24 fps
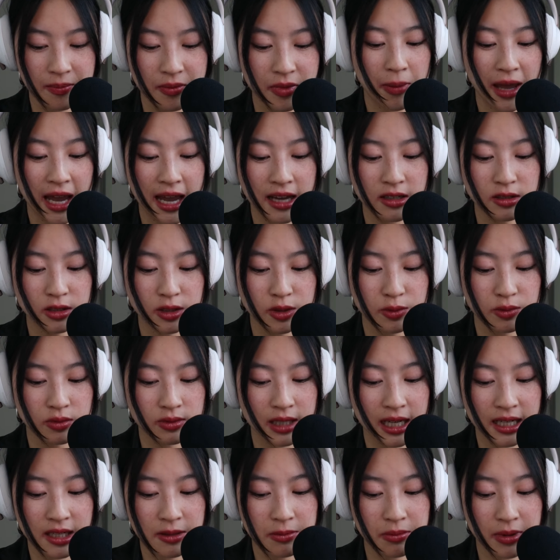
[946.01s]
A paneled
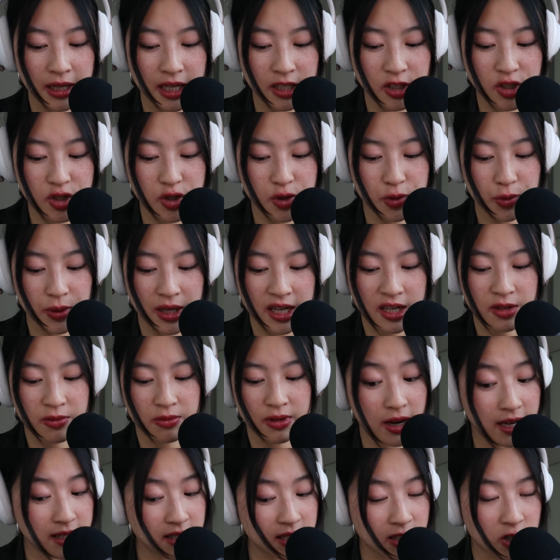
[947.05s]
red and beige suede
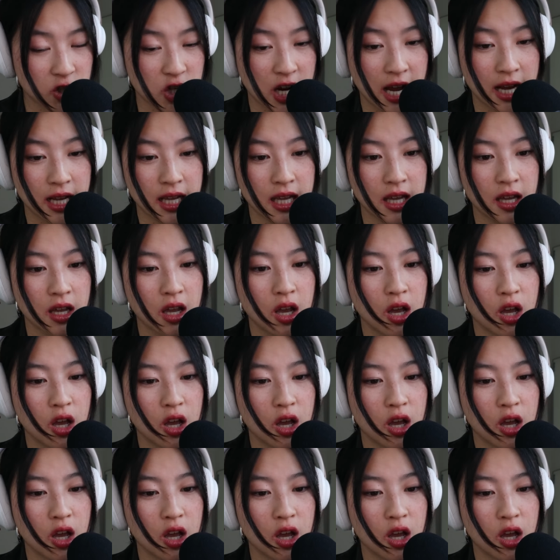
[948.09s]
racing jacket